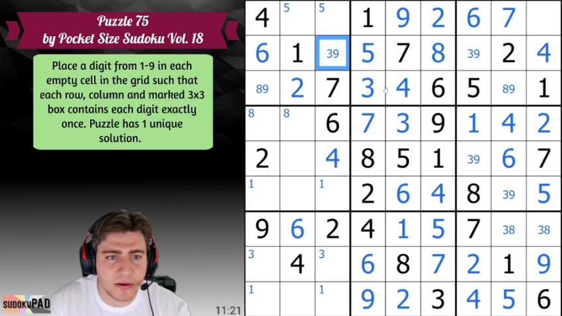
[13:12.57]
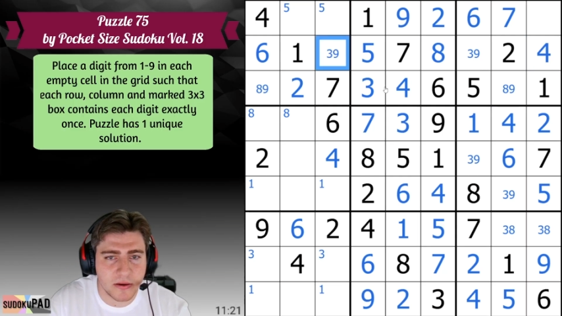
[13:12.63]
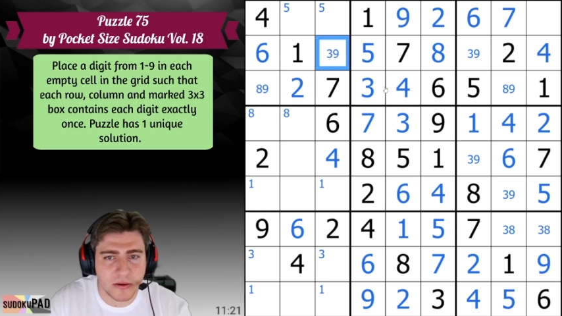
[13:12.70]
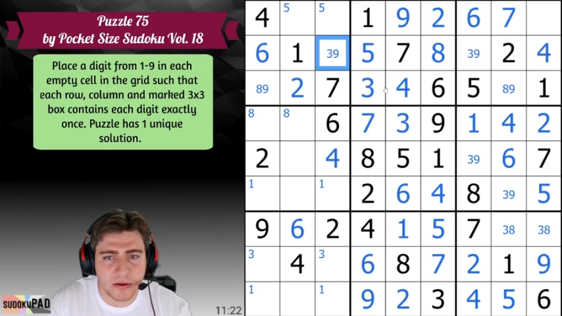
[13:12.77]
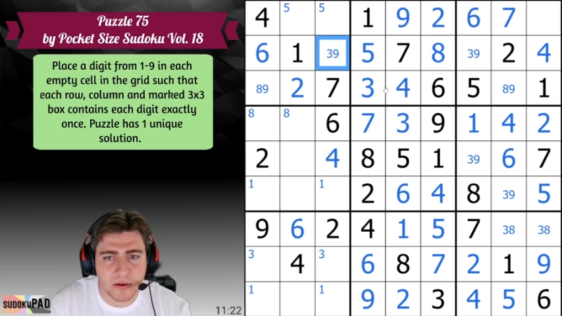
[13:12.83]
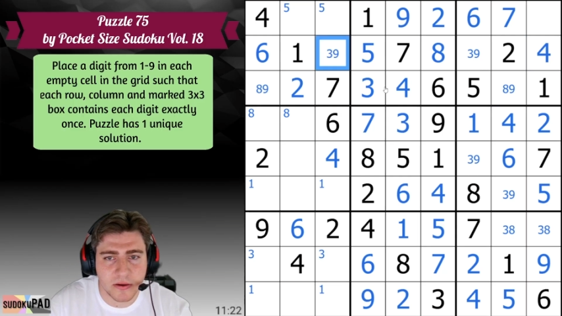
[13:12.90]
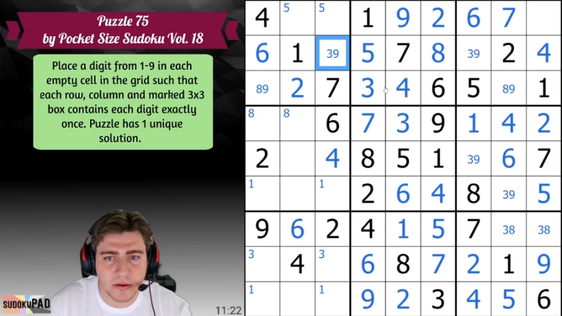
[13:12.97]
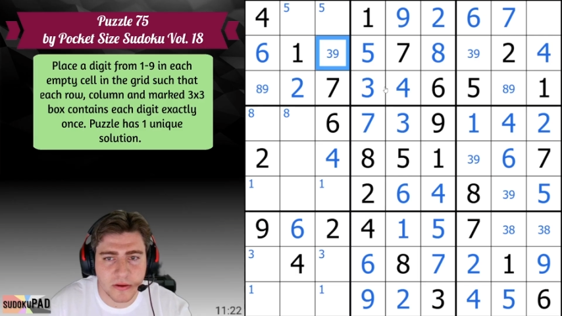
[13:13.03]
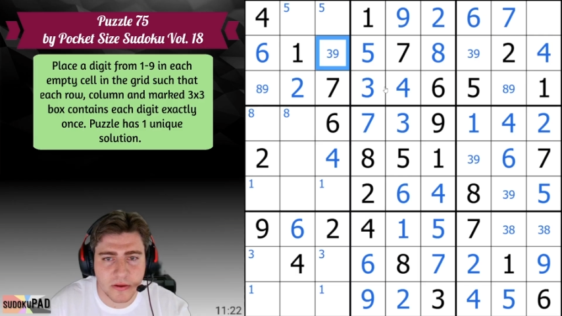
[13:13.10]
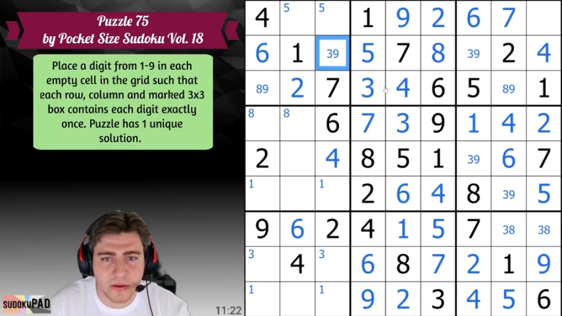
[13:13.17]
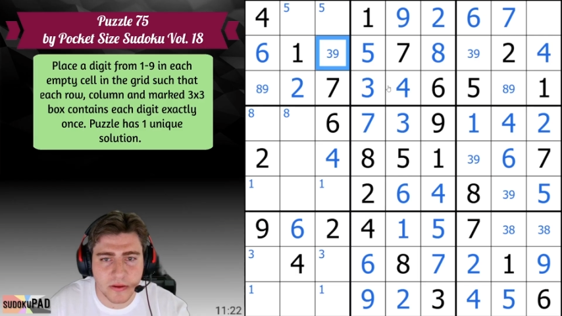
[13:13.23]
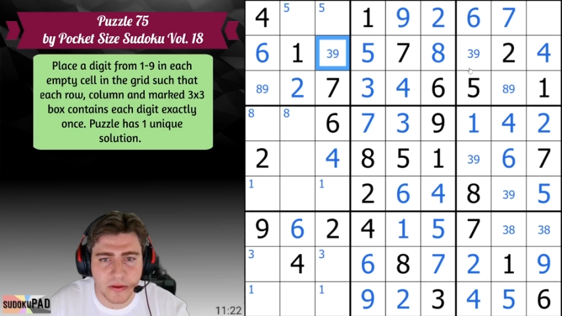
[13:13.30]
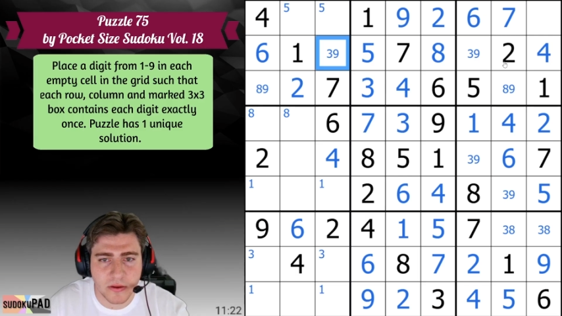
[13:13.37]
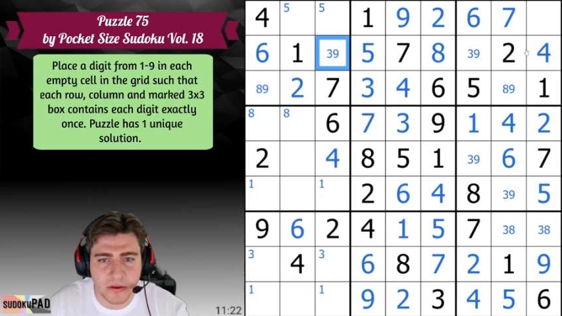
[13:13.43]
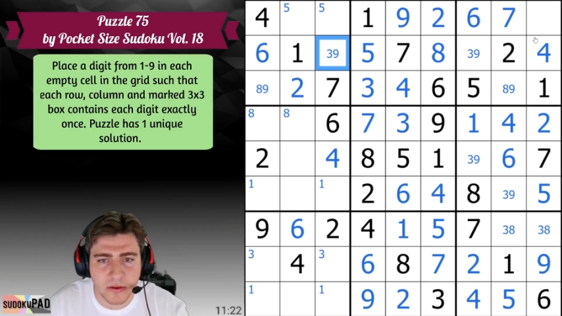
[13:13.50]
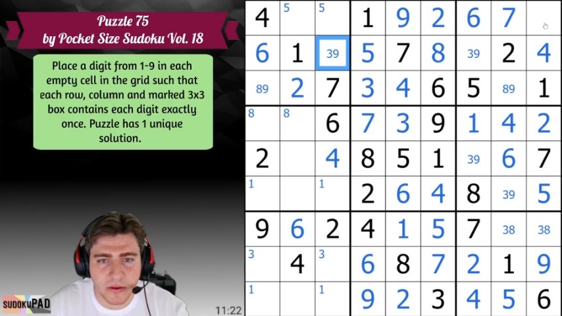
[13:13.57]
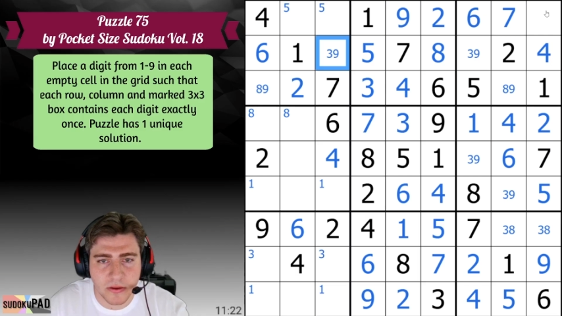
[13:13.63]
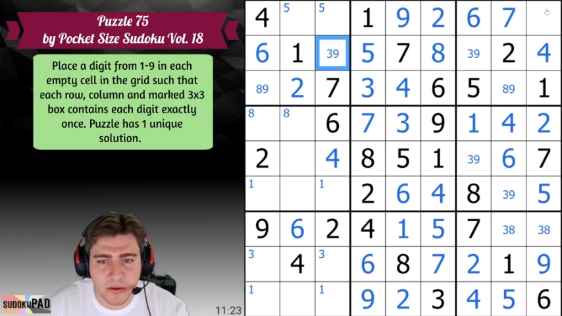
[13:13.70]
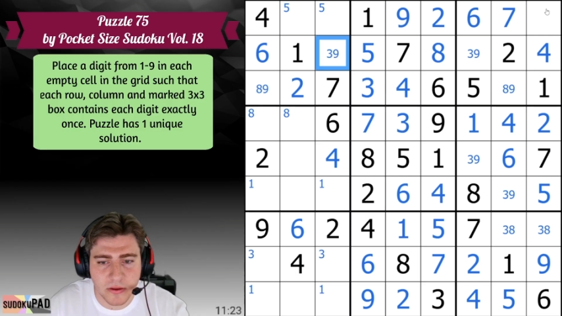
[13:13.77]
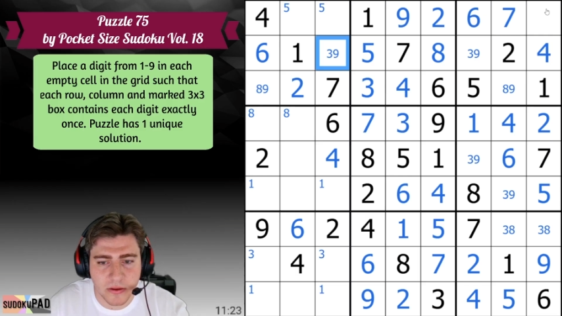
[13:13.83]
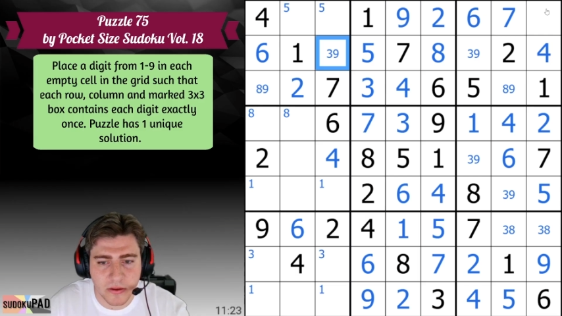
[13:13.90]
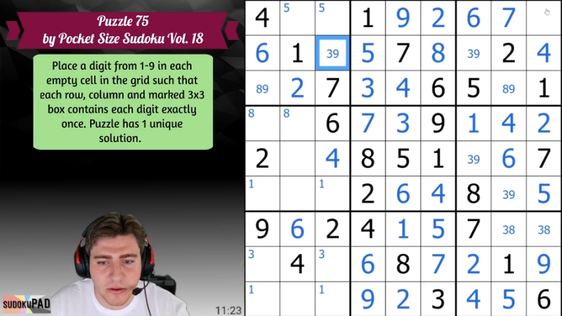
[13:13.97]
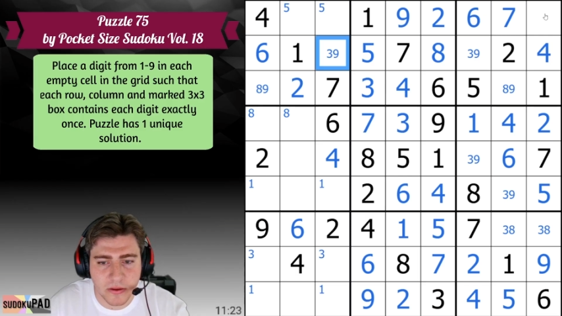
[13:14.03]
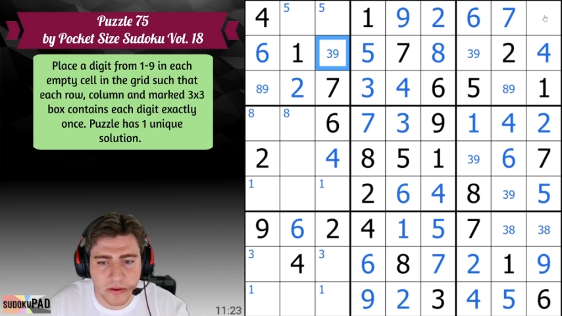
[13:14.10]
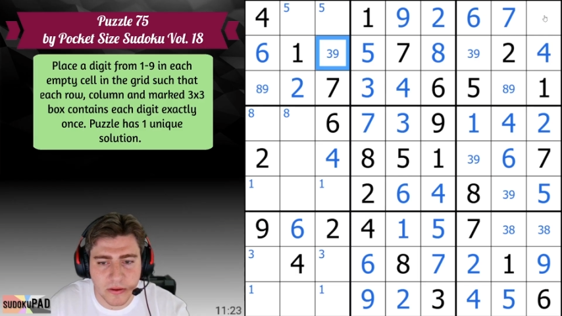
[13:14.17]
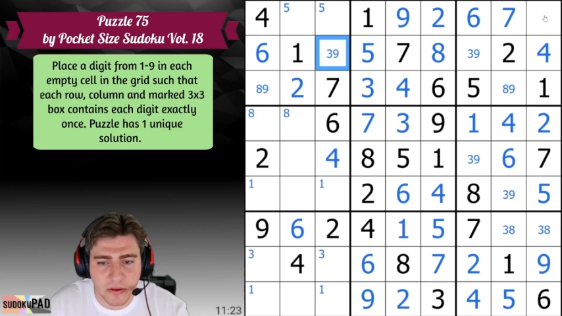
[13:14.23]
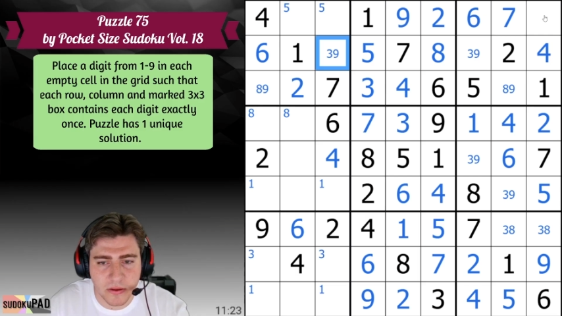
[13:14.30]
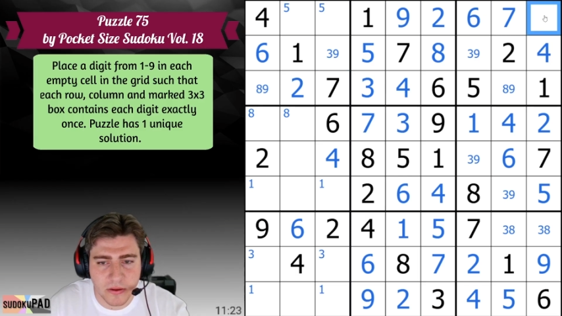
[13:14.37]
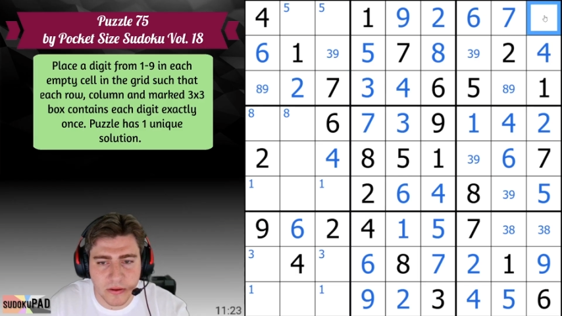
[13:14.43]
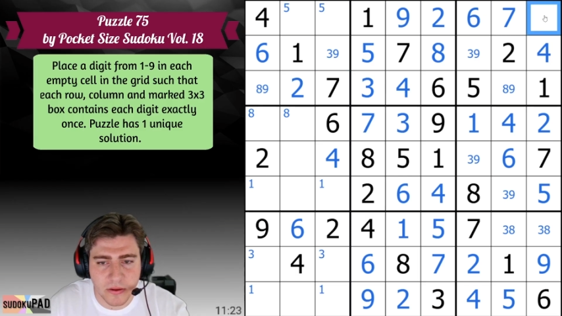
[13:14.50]

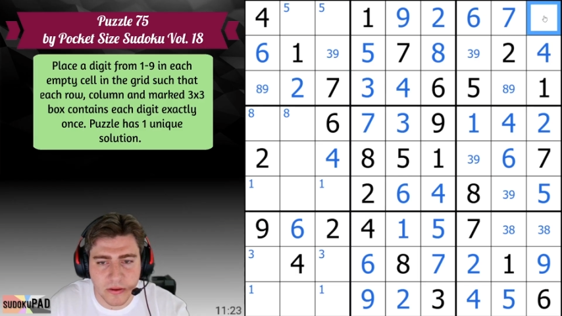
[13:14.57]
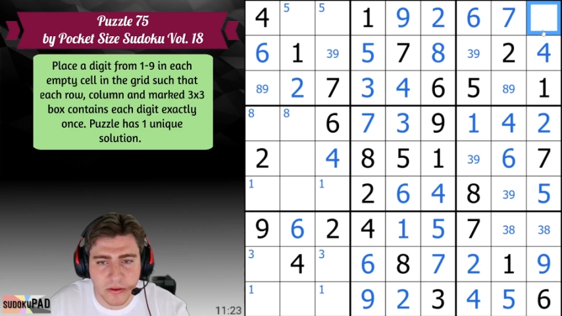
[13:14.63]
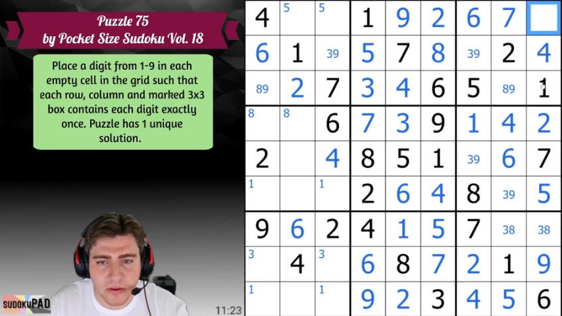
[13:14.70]
No one is speaking in this clip.